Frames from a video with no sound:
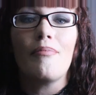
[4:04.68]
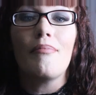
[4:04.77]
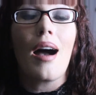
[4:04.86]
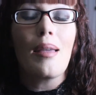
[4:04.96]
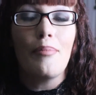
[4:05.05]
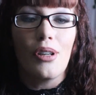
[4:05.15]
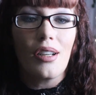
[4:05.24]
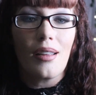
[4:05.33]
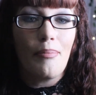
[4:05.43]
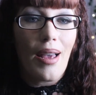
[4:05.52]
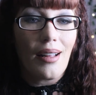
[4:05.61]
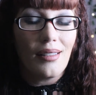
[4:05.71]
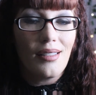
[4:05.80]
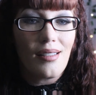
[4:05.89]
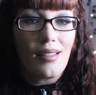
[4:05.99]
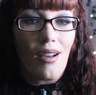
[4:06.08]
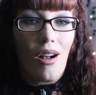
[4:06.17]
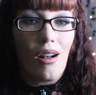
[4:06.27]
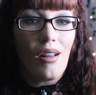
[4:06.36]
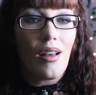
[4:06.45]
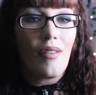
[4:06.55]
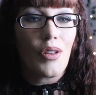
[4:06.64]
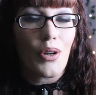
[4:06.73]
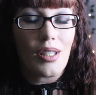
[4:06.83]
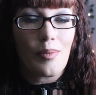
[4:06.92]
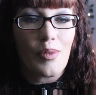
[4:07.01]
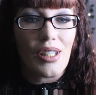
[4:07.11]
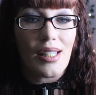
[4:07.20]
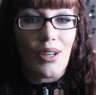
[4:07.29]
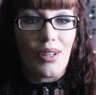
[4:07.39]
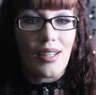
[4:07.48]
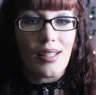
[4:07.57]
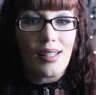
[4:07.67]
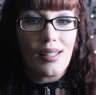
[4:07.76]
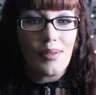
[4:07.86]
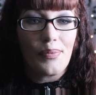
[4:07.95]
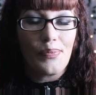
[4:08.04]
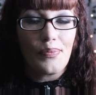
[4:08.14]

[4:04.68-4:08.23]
my book, Becklin's Doll, of the Crestemere series.